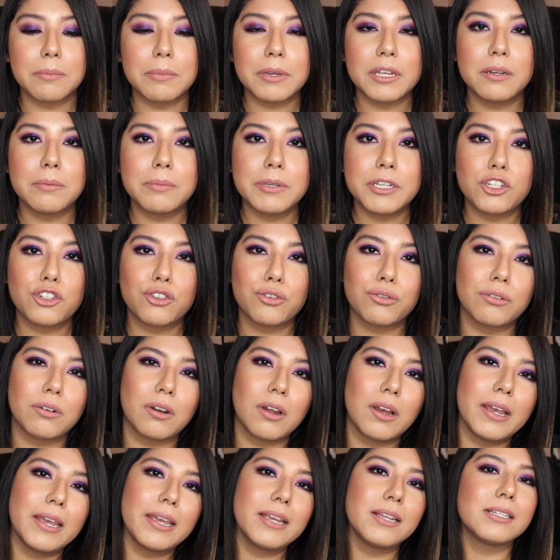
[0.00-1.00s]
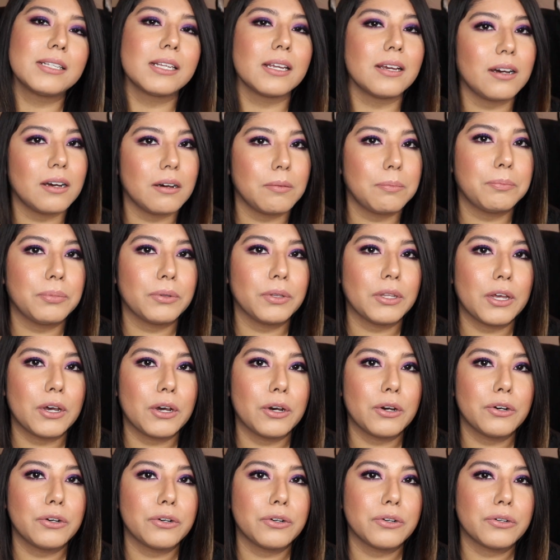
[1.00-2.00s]
I'm going to be trying to
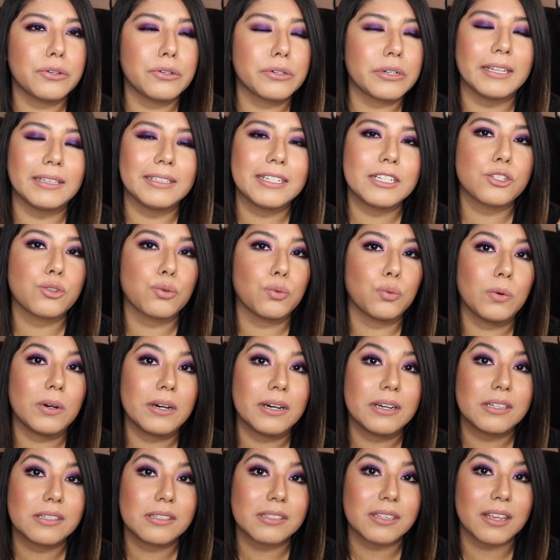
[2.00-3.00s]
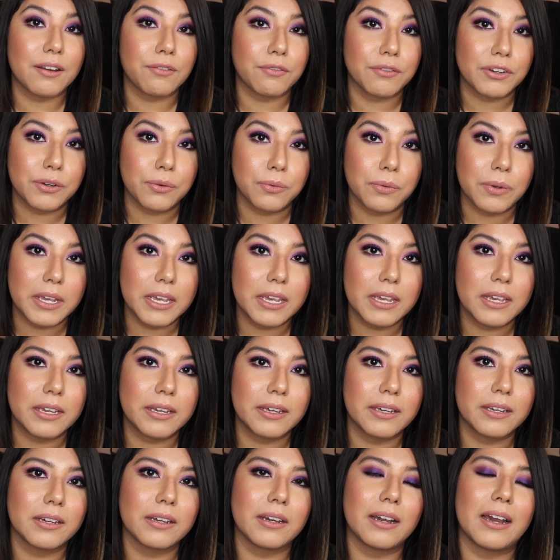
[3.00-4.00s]
upload at least once every
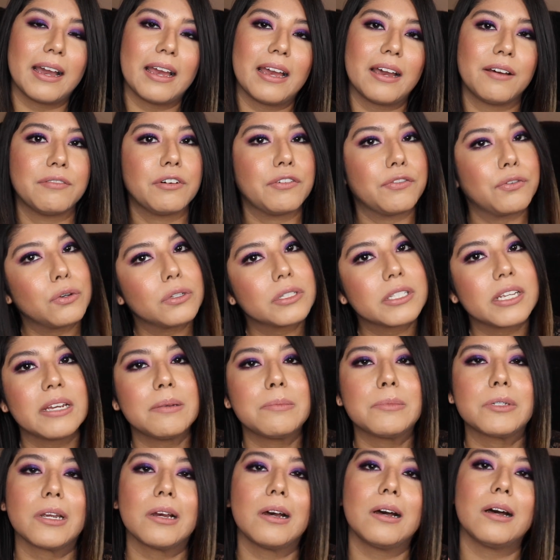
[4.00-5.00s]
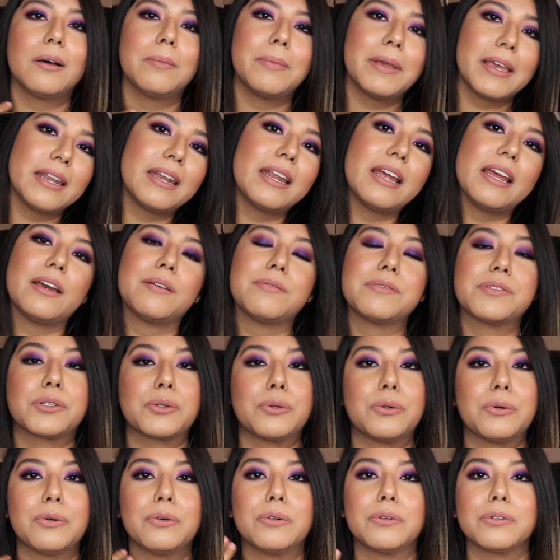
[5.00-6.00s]
week. I have a full-time job and I have
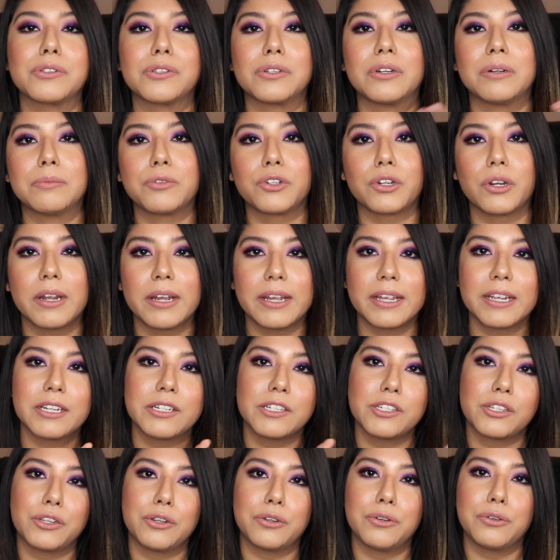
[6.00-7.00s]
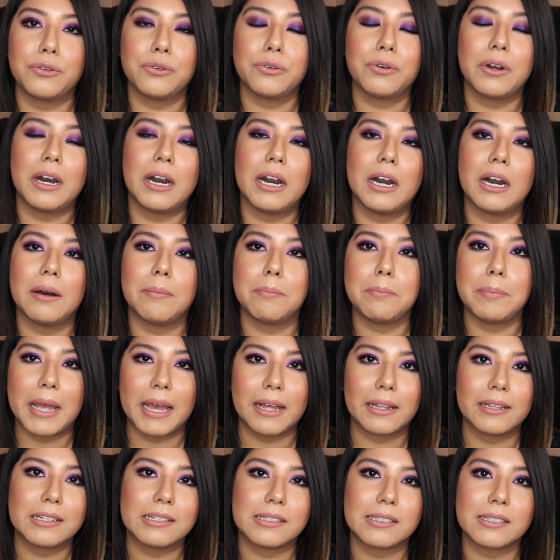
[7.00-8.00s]
school, so I'm trying to
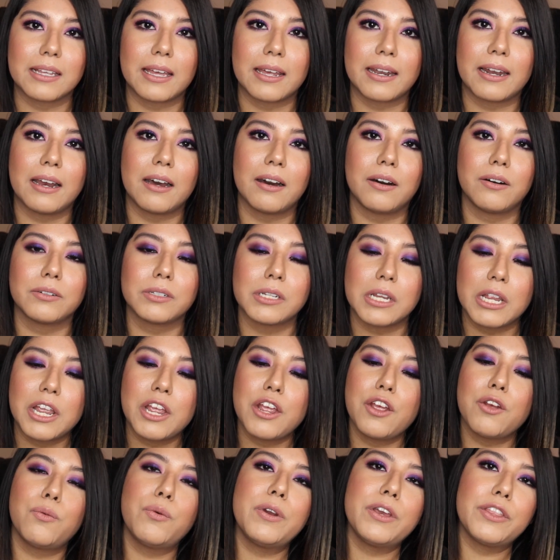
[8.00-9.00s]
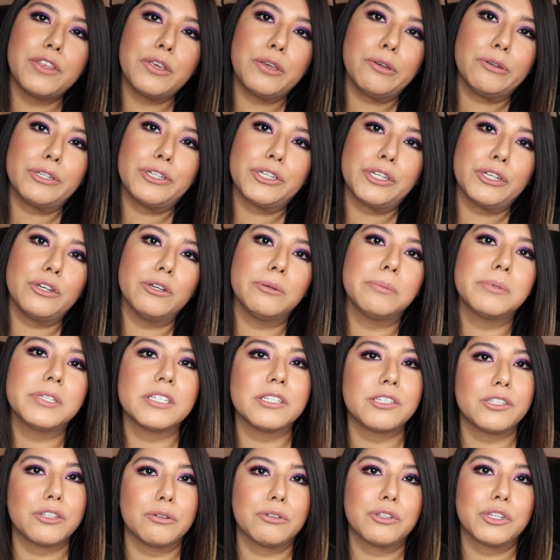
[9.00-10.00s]
balance that out with YouTube
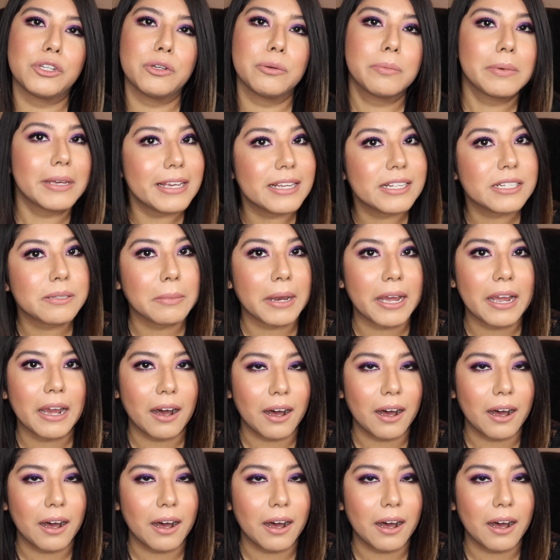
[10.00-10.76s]
since YouTube is my